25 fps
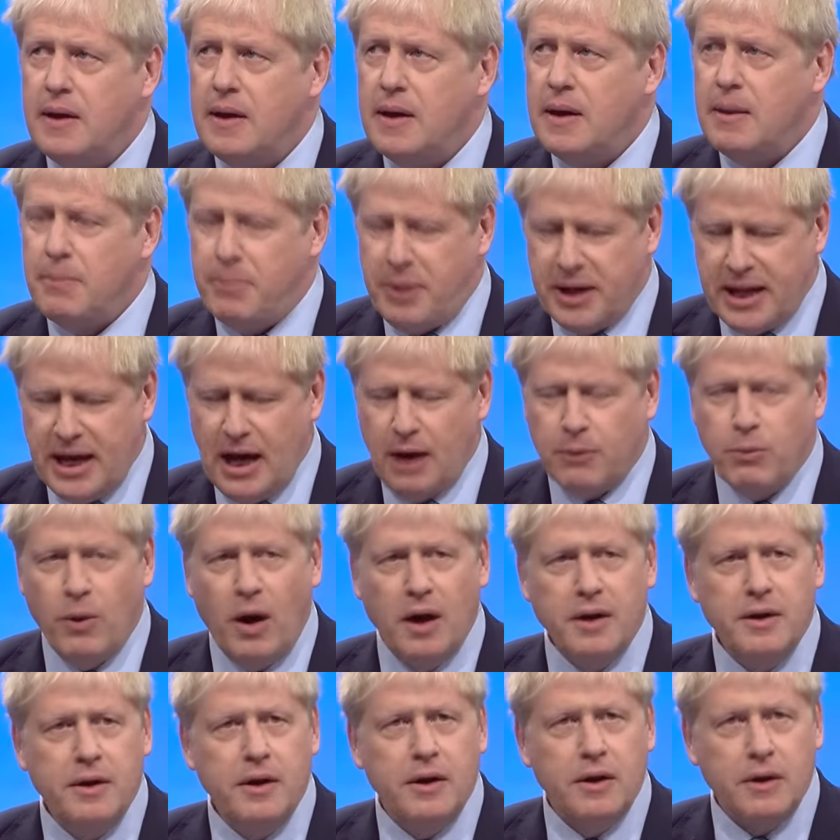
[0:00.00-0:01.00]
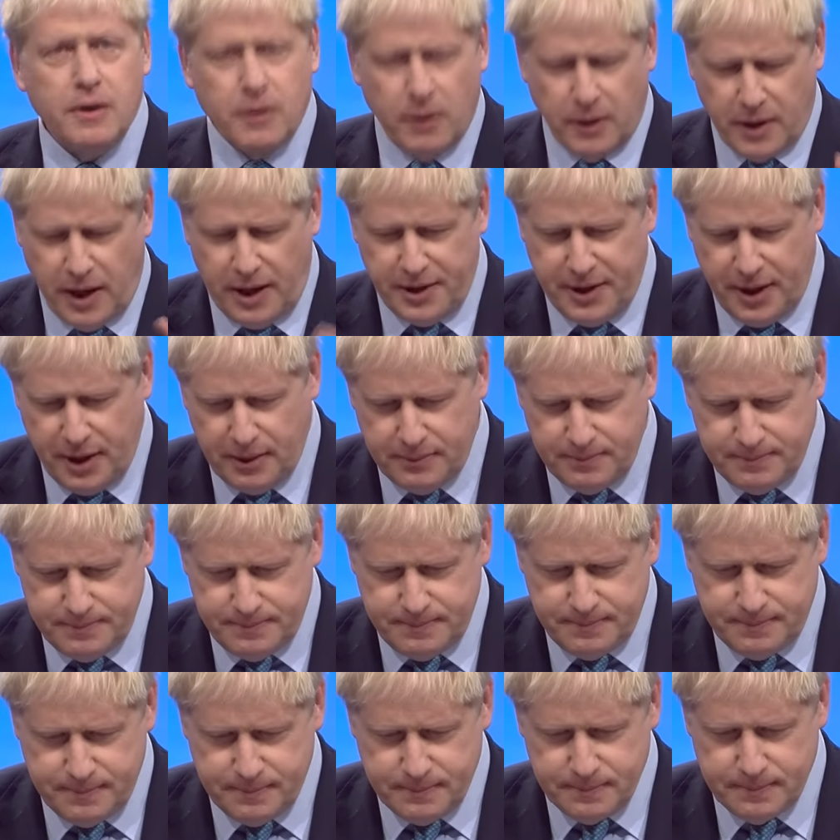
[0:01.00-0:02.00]
But he had one good idea.
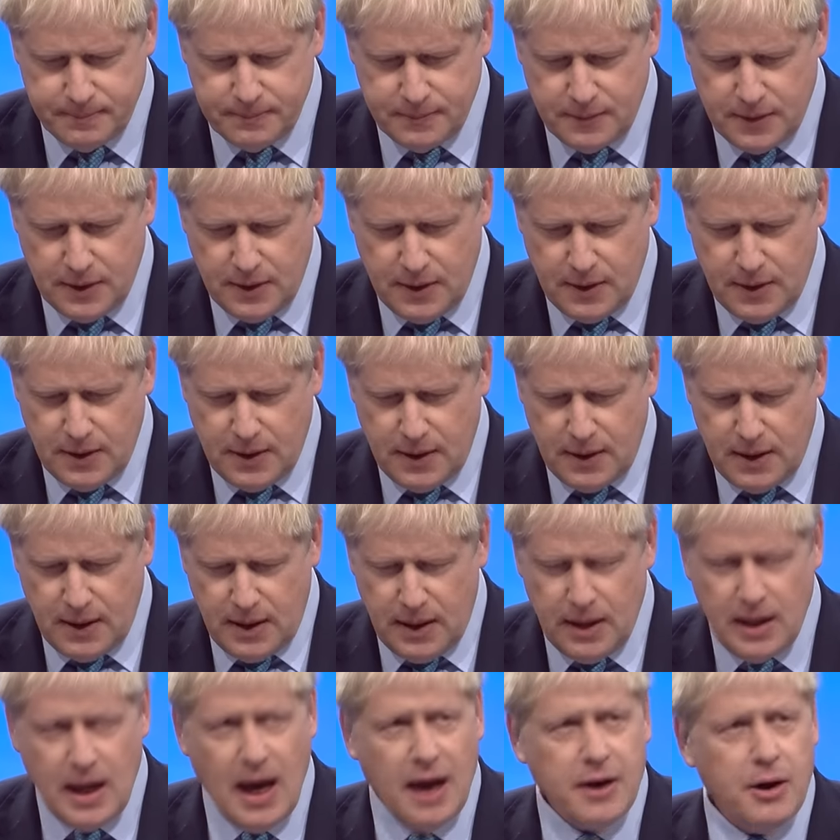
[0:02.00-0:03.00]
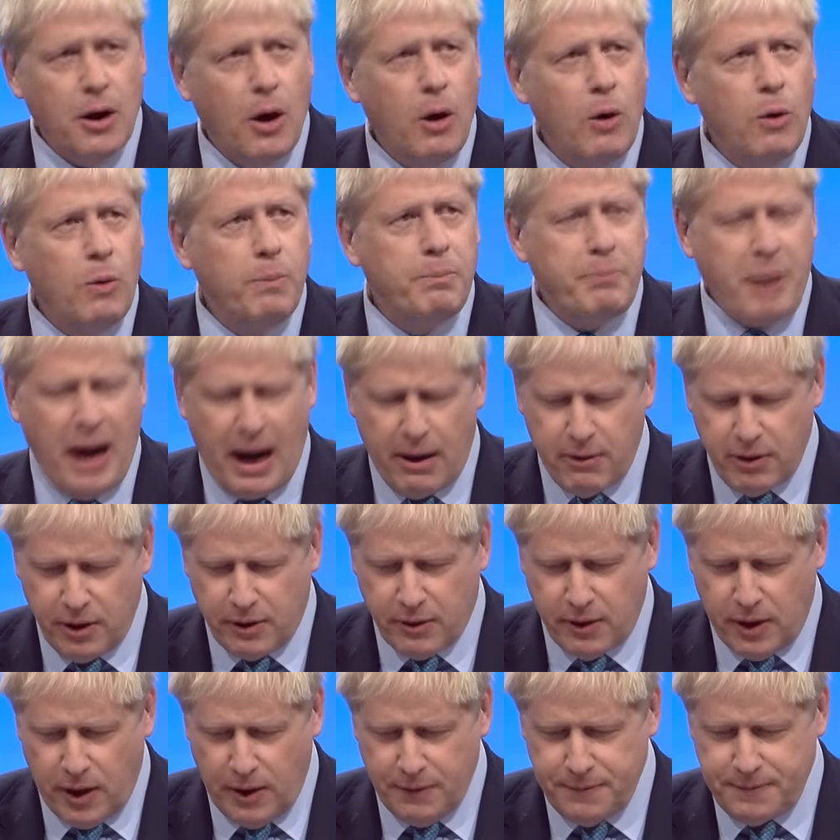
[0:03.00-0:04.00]
He had a whole
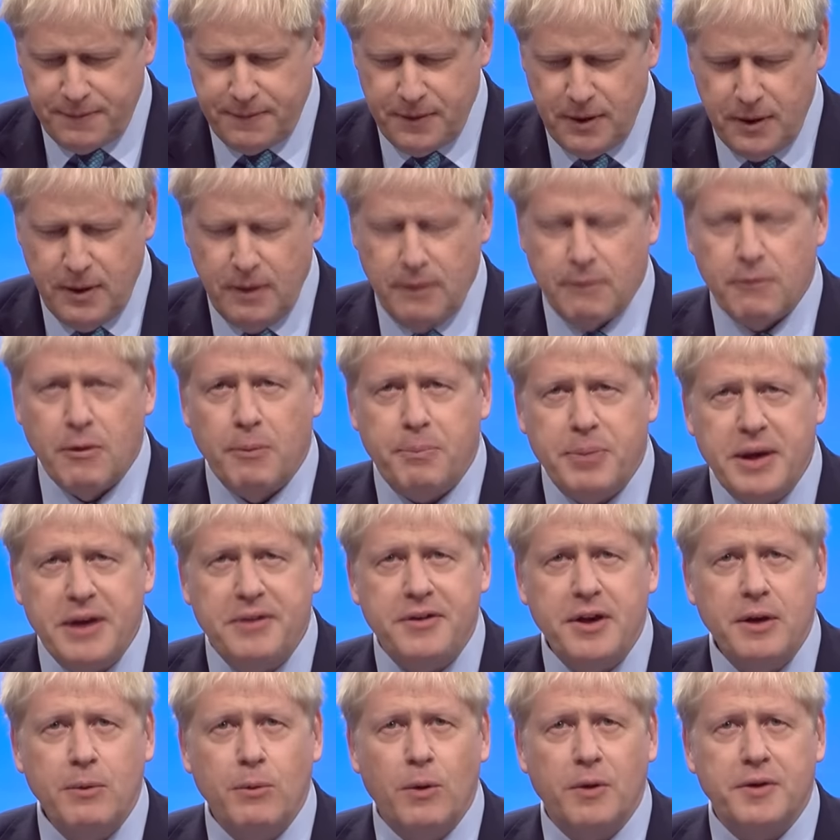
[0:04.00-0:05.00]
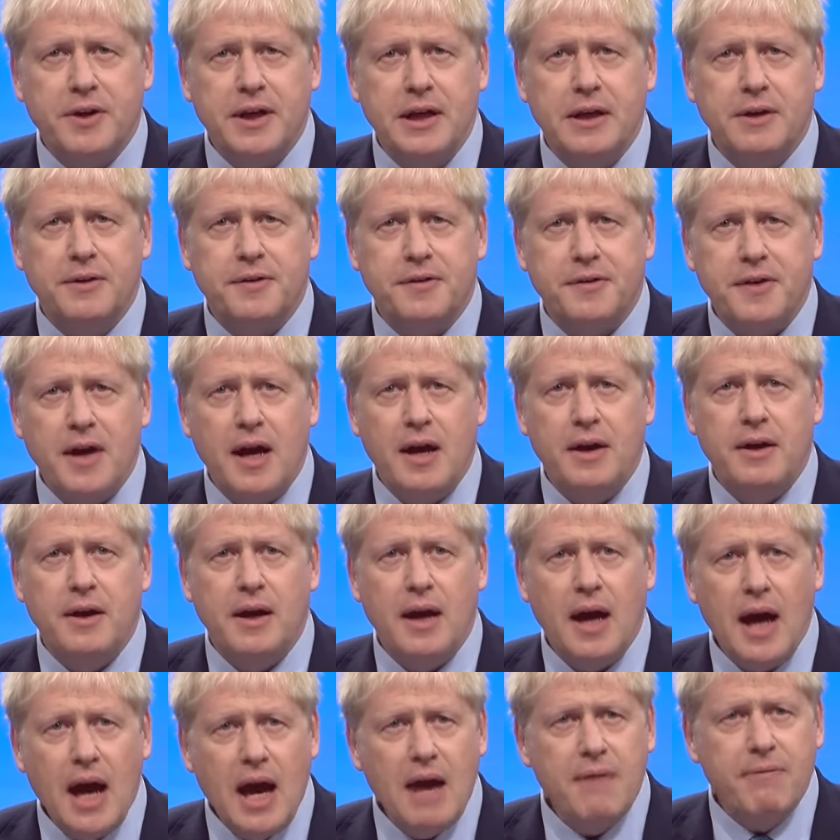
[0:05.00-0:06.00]
paragraph repeating what he has said
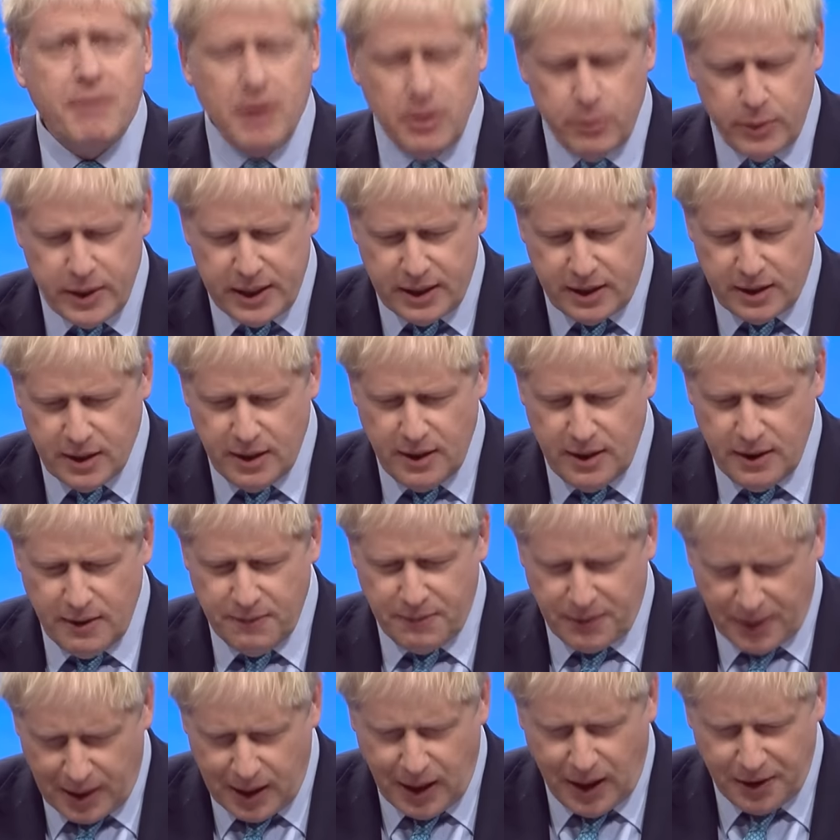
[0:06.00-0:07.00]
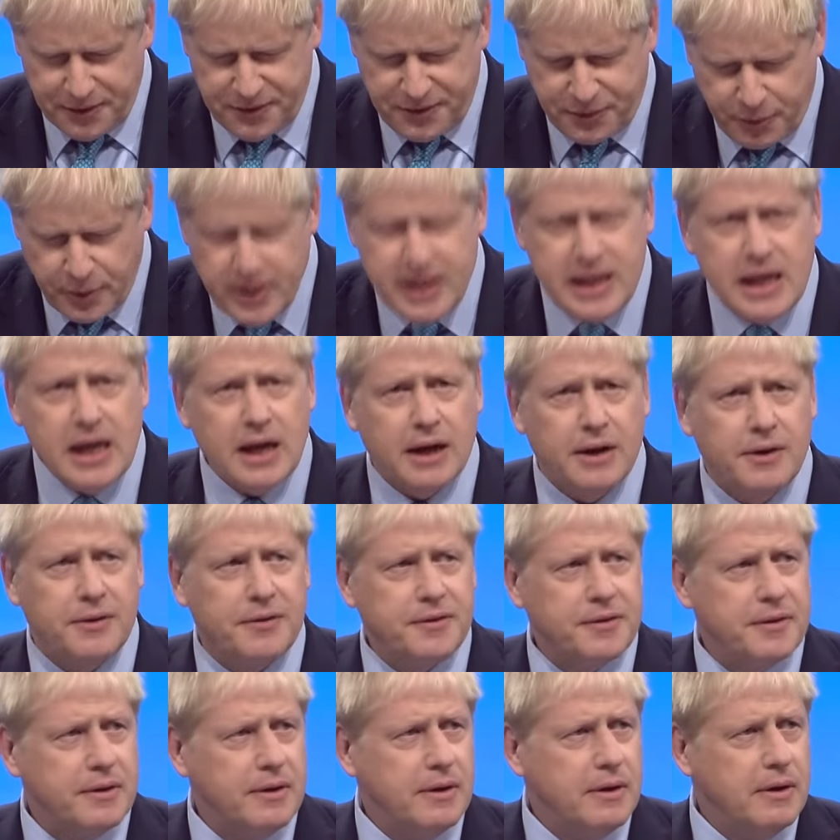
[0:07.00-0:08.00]
every week for the last three
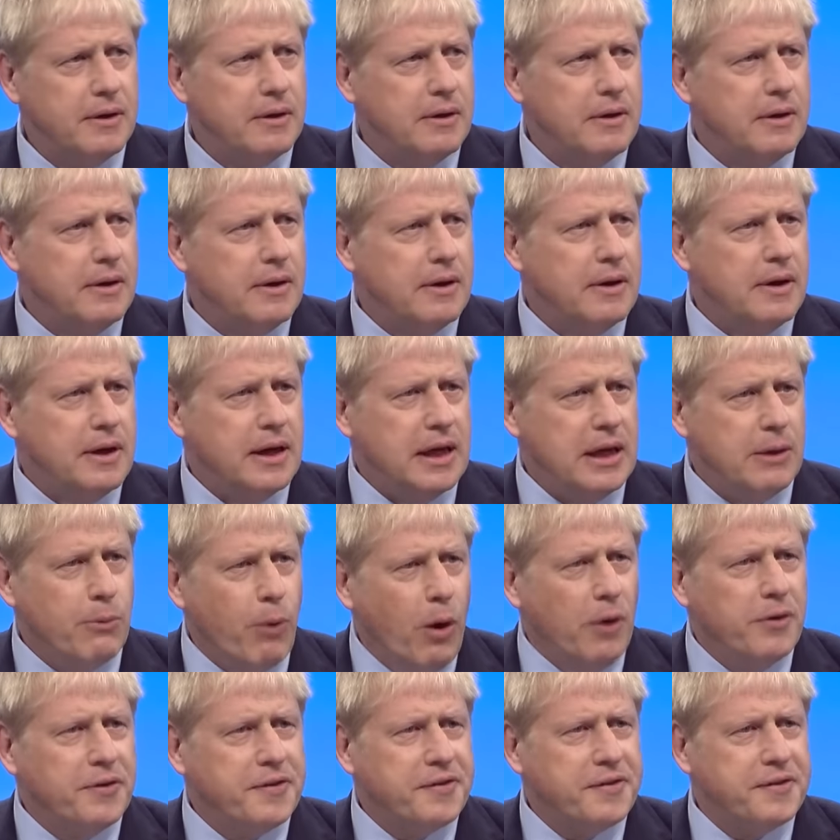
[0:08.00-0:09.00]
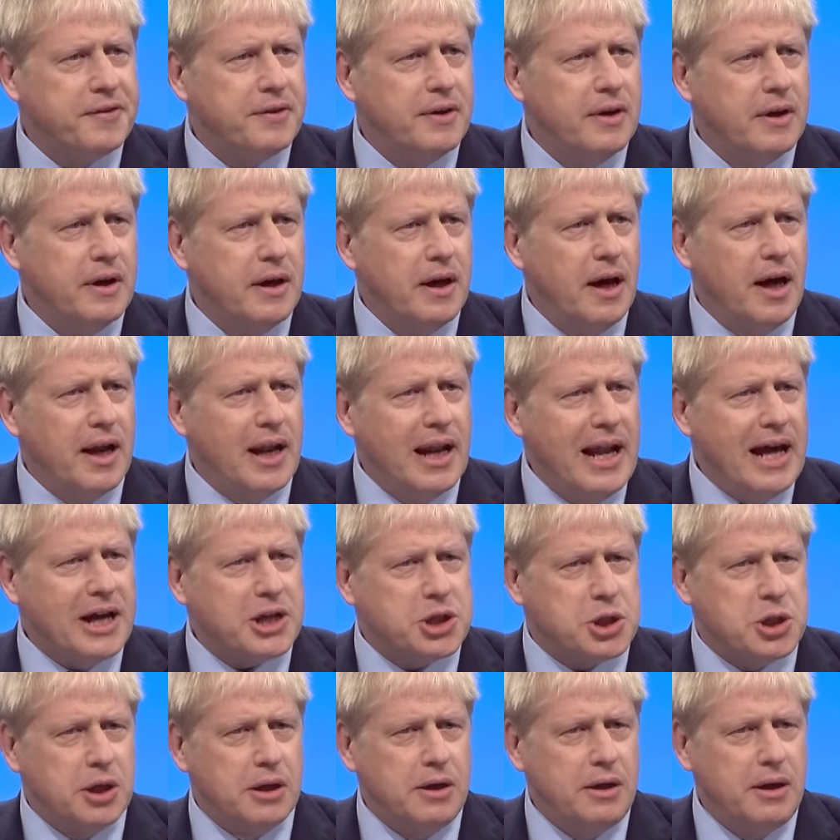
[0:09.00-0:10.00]
years. He wants an
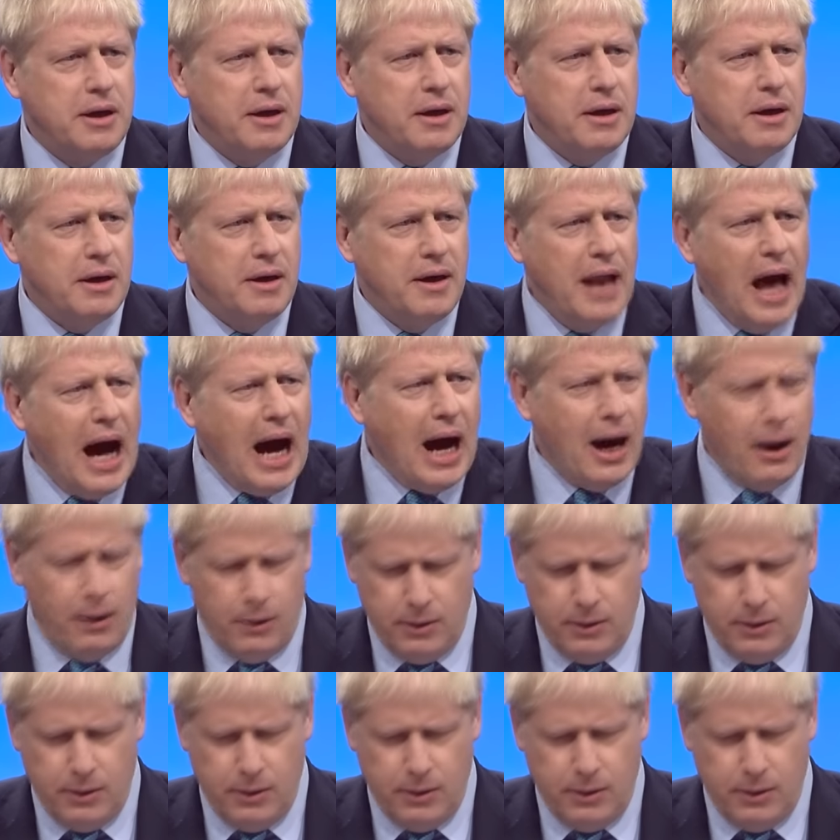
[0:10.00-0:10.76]
election now.